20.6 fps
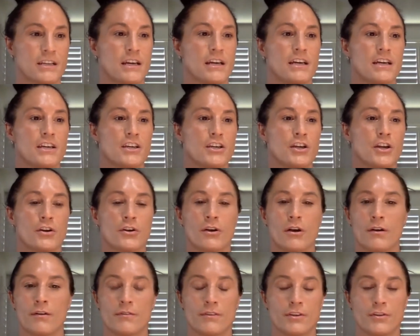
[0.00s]
You're
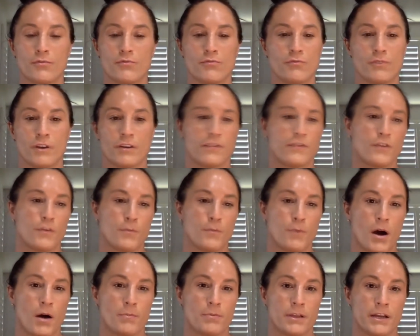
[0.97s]
a, you, are a football
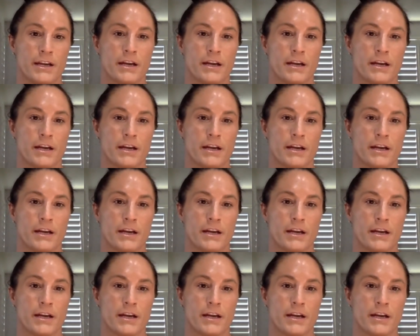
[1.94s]
player,